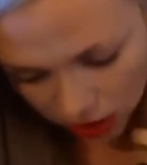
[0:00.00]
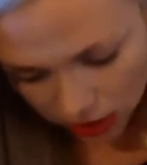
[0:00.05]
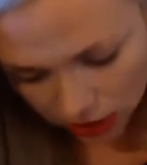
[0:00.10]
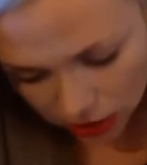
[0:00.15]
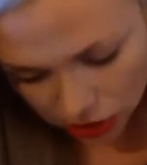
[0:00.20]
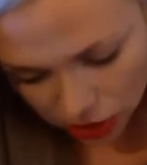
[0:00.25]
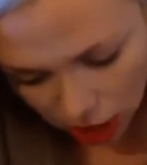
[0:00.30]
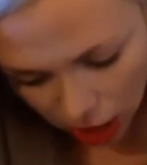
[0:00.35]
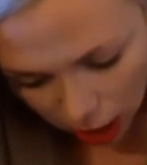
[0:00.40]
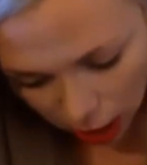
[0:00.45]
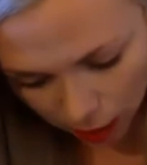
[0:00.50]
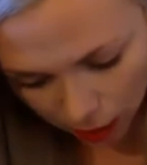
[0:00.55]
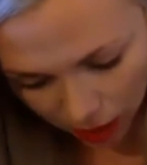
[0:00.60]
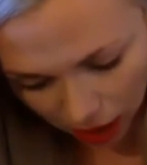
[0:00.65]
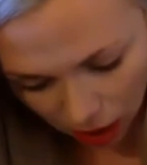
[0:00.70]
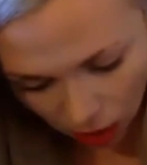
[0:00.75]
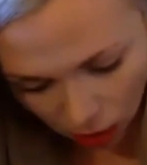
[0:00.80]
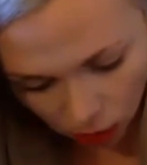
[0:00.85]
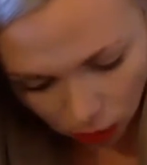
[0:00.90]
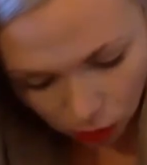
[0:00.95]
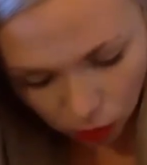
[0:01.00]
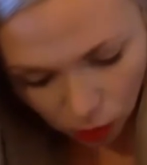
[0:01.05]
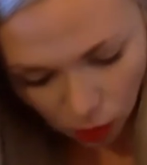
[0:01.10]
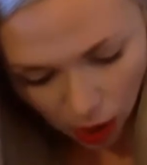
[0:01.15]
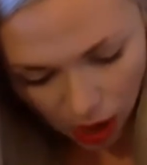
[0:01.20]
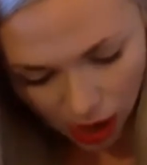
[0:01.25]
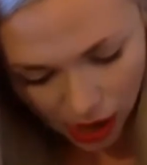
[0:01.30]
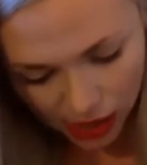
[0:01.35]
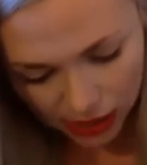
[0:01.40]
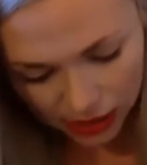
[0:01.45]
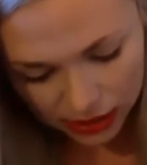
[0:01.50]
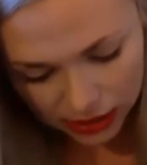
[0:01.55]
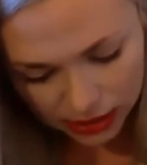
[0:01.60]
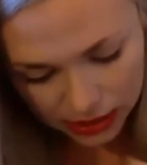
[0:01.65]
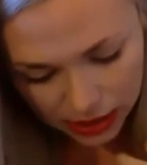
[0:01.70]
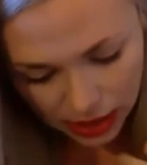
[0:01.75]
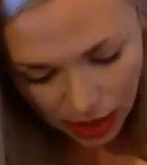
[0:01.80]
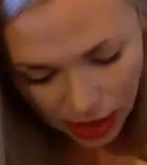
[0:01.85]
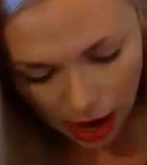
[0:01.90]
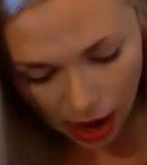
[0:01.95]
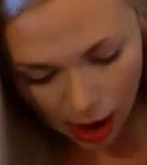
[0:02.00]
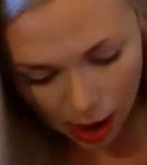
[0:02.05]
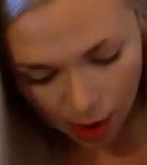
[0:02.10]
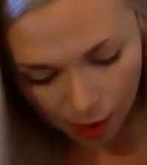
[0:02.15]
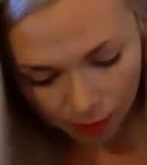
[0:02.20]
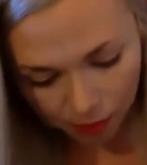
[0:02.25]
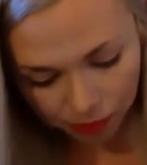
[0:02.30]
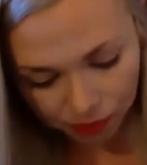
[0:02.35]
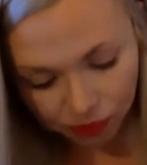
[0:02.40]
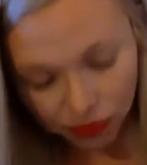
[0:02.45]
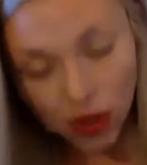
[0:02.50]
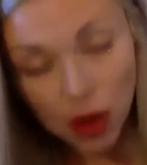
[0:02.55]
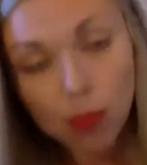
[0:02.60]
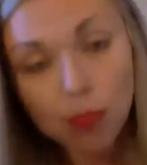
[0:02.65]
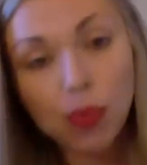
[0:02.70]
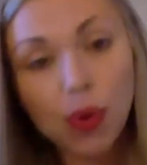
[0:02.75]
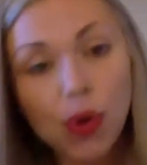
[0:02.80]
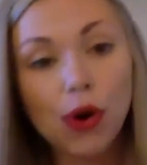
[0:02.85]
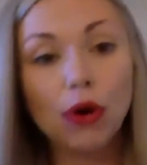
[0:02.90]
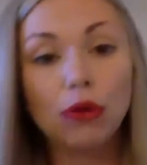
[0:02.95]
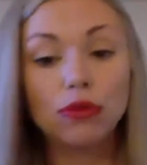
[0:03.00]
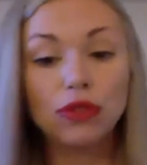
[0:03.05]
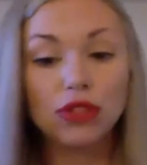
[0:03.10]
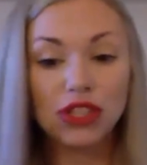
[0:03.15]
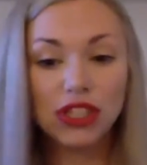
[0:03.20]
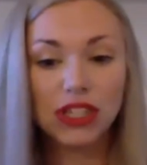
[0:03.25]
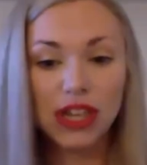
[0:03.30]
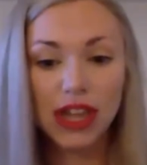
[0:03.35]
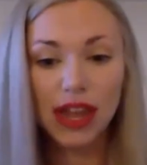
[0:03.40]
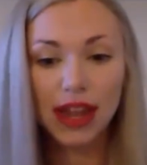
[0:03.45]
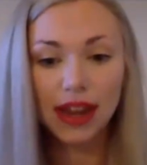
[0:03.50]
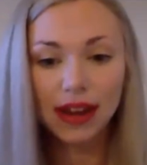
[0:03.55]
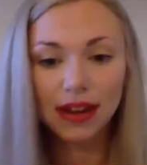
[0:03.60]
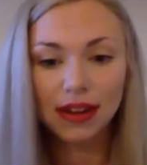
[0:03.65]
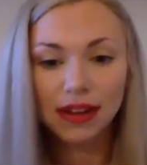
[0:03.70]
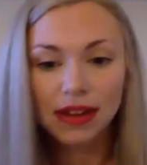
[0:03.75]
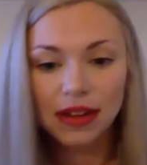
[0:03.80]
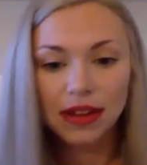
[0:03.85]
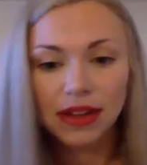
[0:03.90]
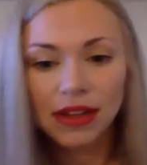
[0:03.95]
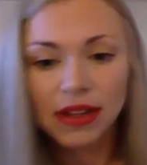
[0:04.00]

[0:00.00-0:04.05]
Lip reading: to talk about was hosting.